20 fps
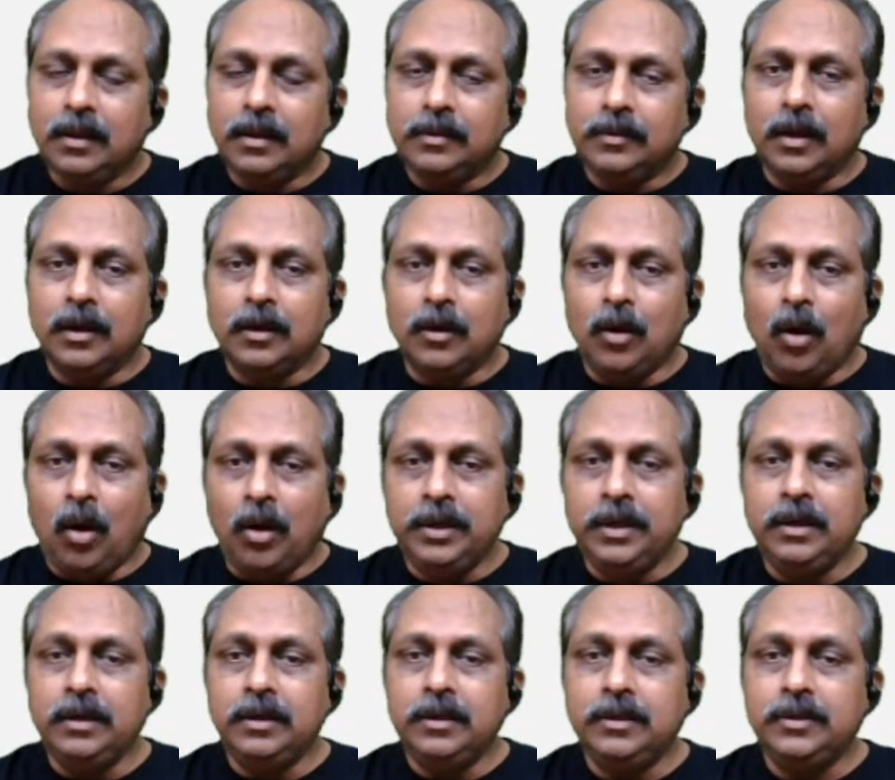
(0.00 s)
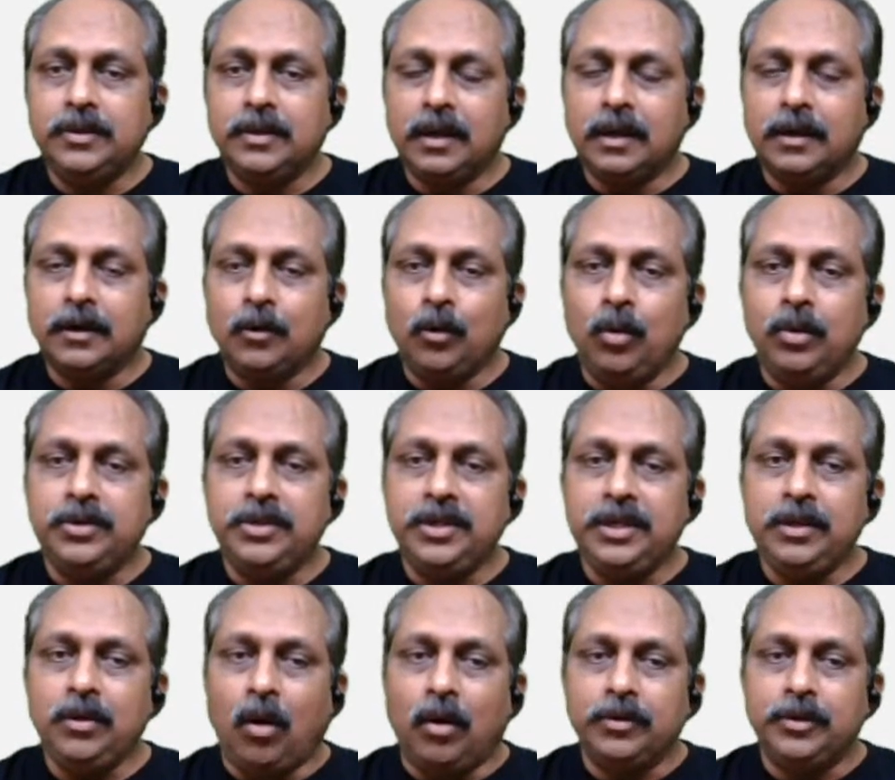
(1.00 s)
The lawyer's
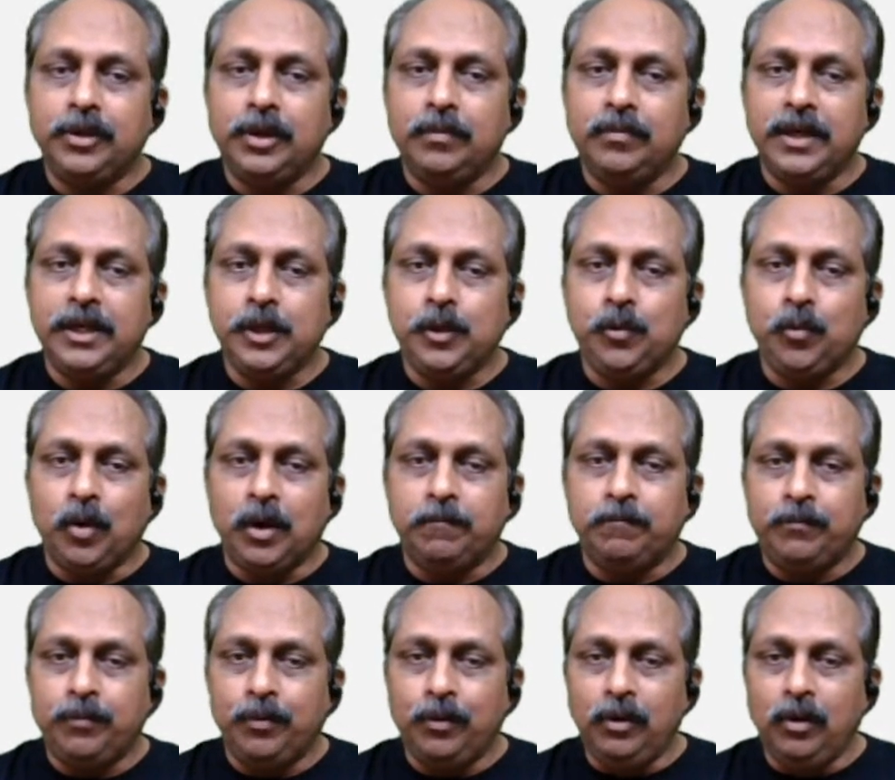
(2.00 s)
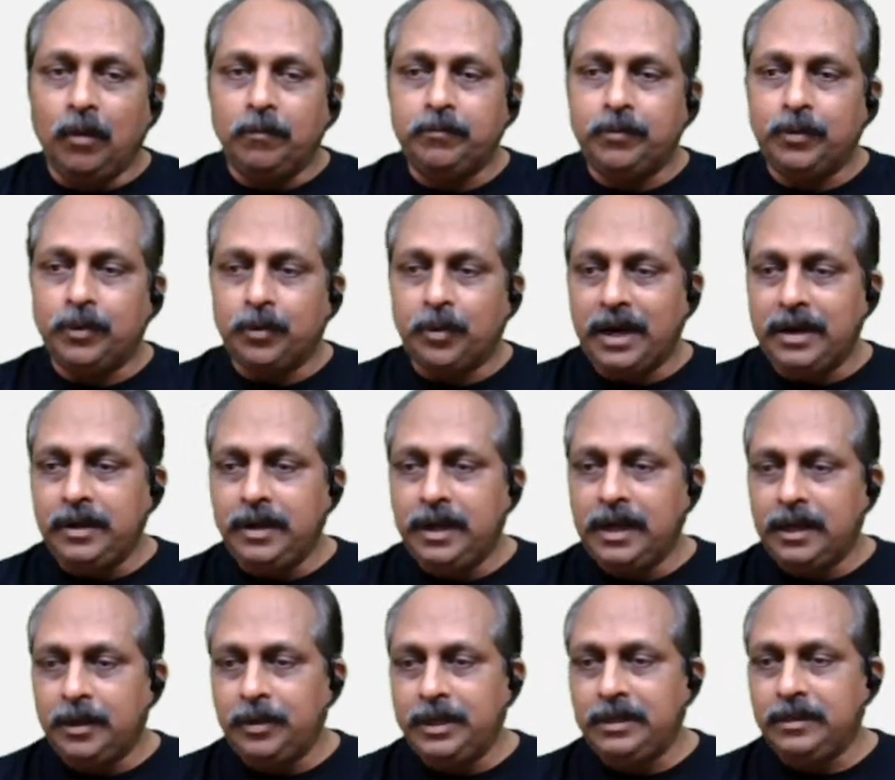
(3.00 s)
closing arguments were full of red
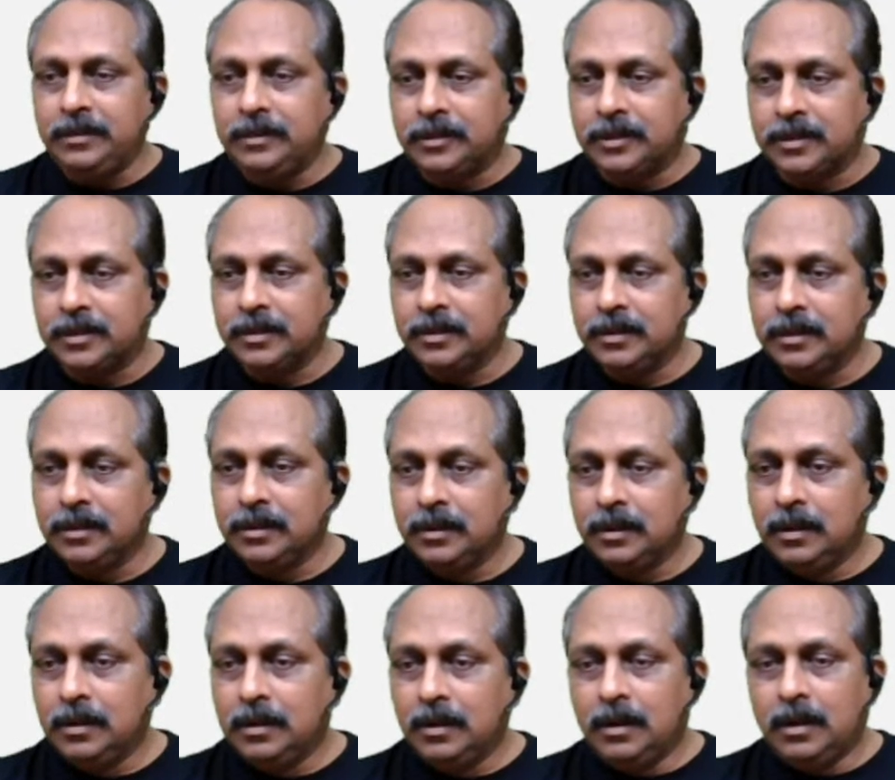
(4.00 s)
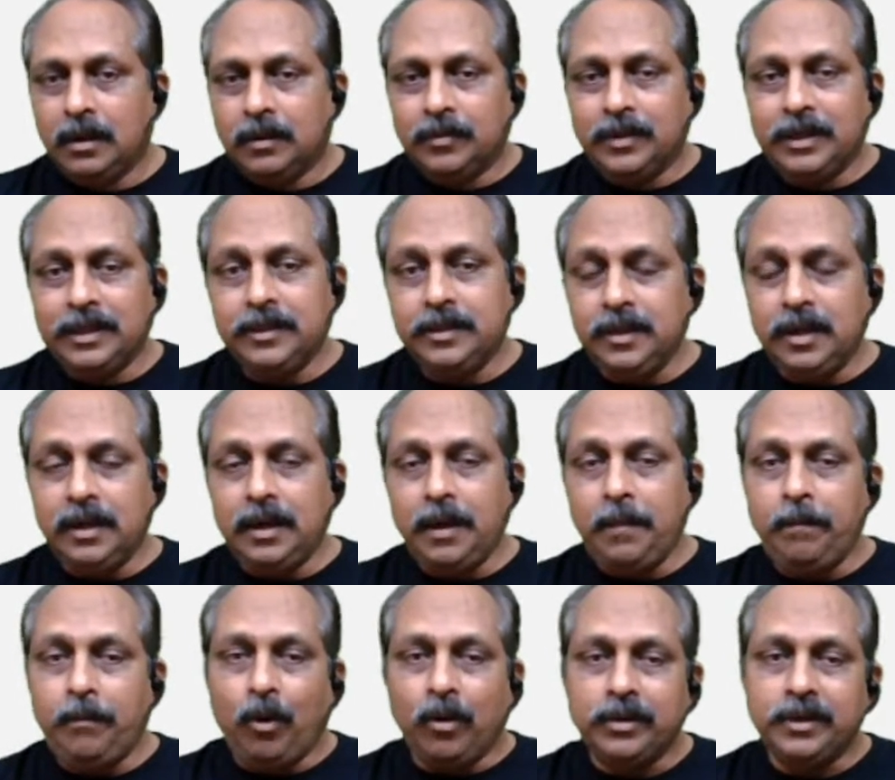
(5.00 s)
herrings. This is an
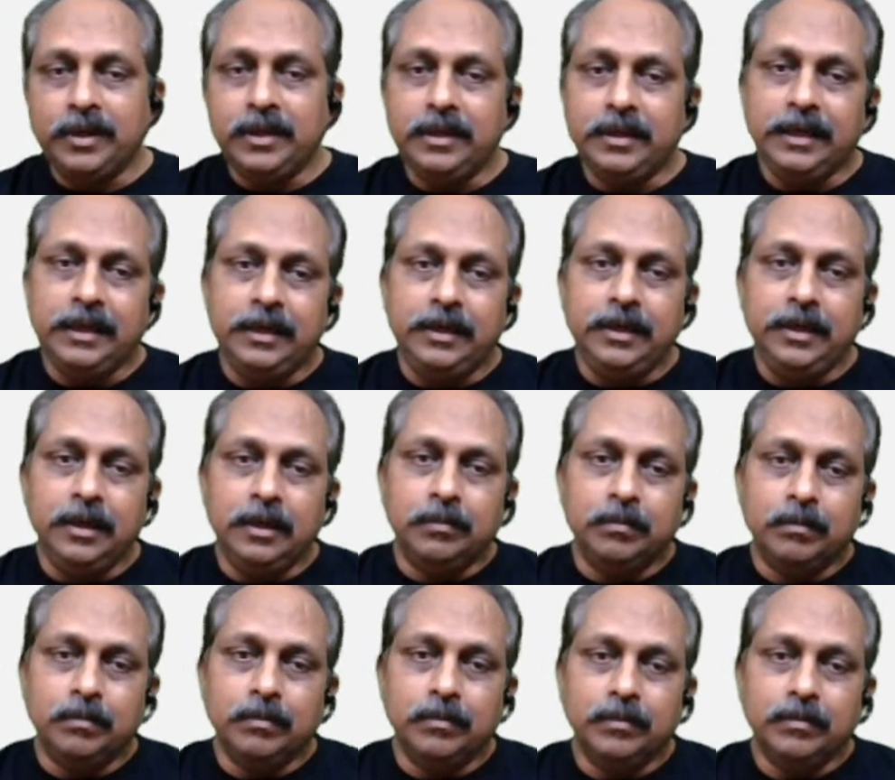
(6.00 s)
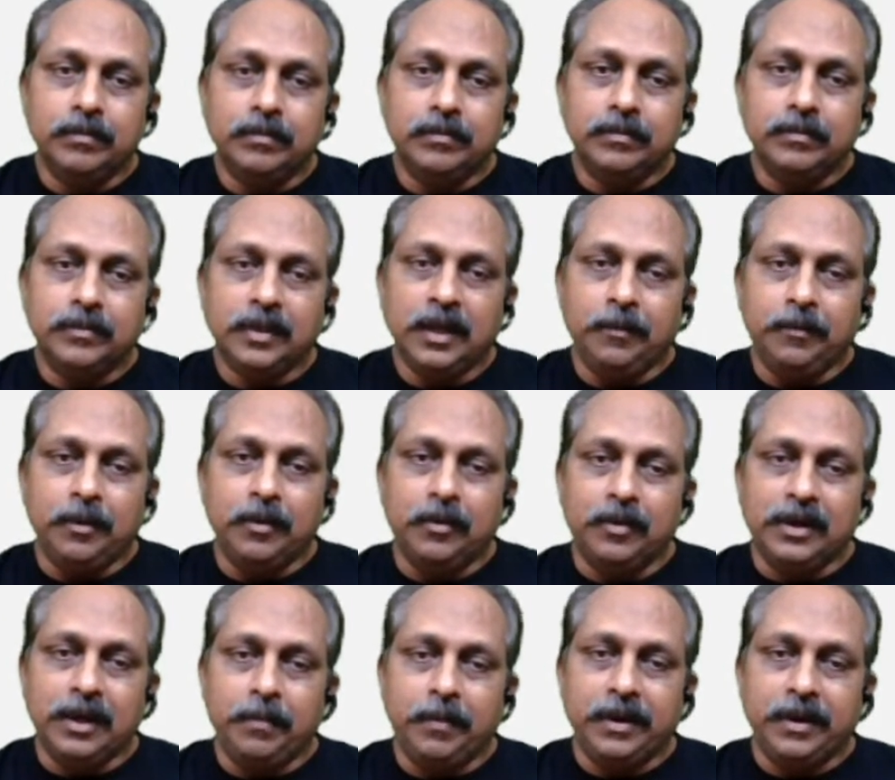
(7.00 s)
important idiom. They have given
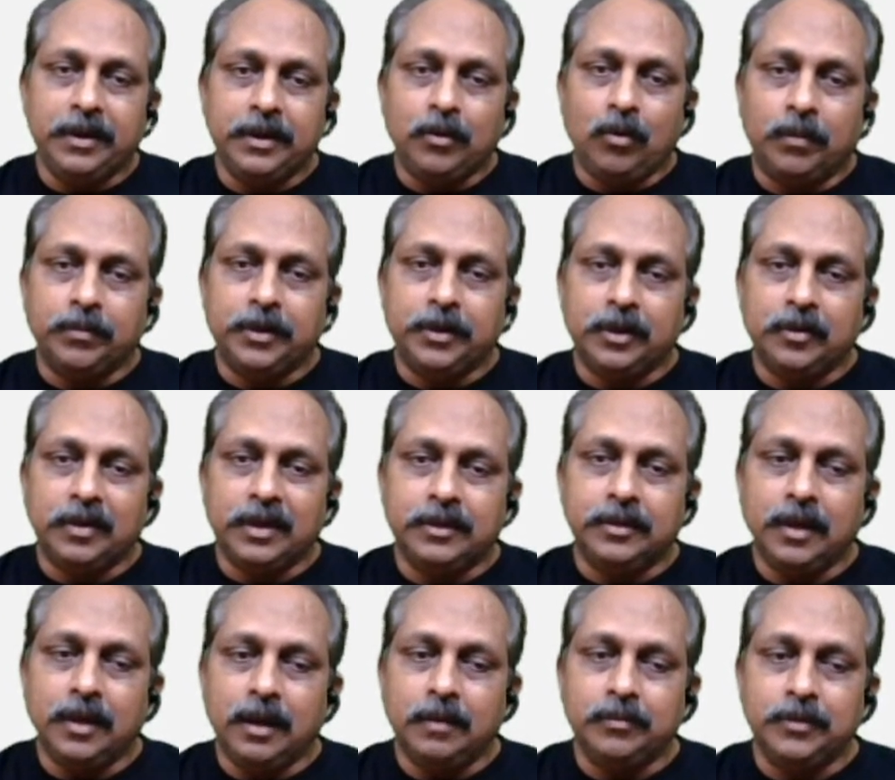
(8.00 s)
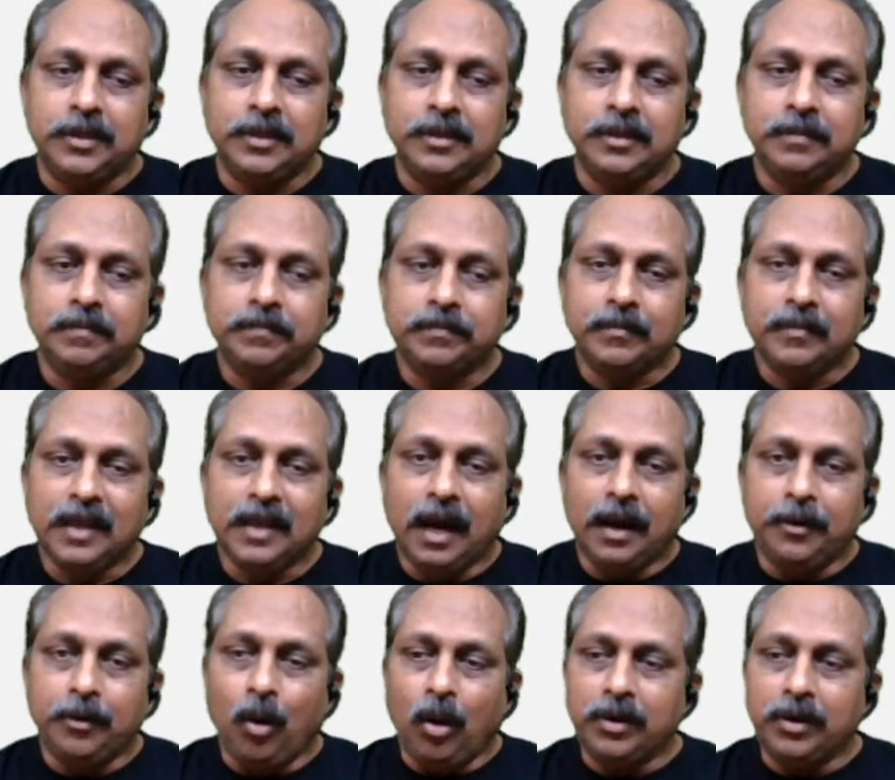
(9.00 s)
in many competitive exams.
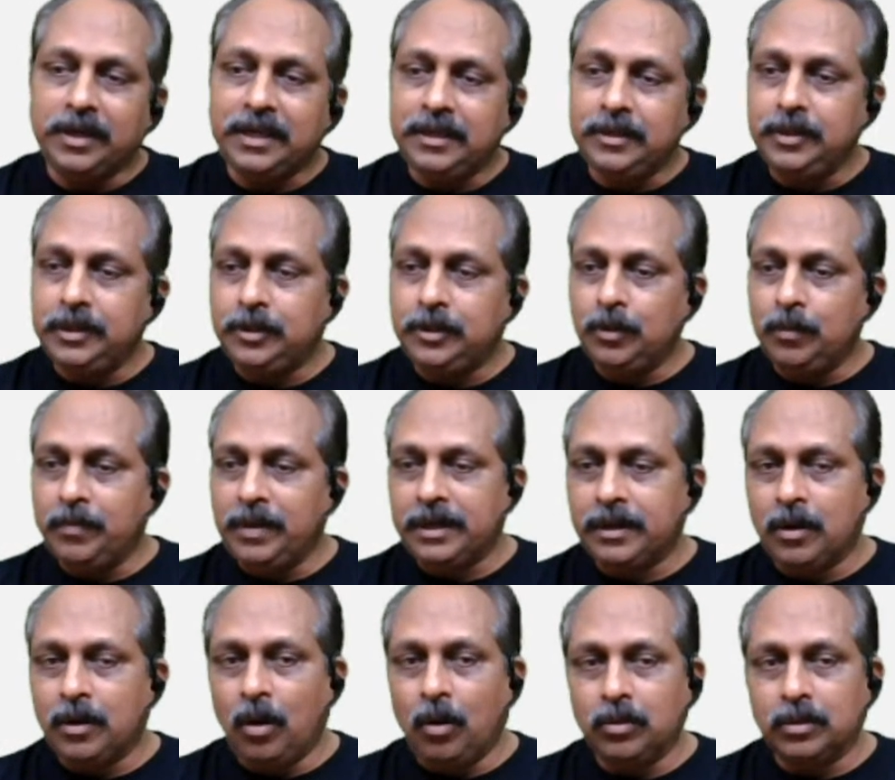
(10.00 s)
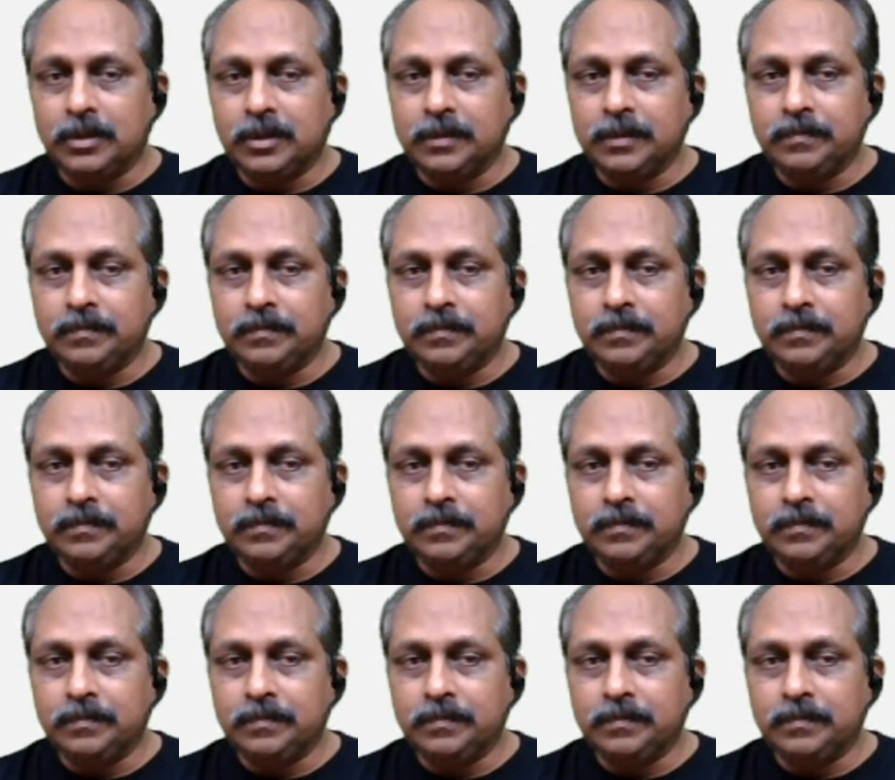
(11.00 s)
Not easy to make out.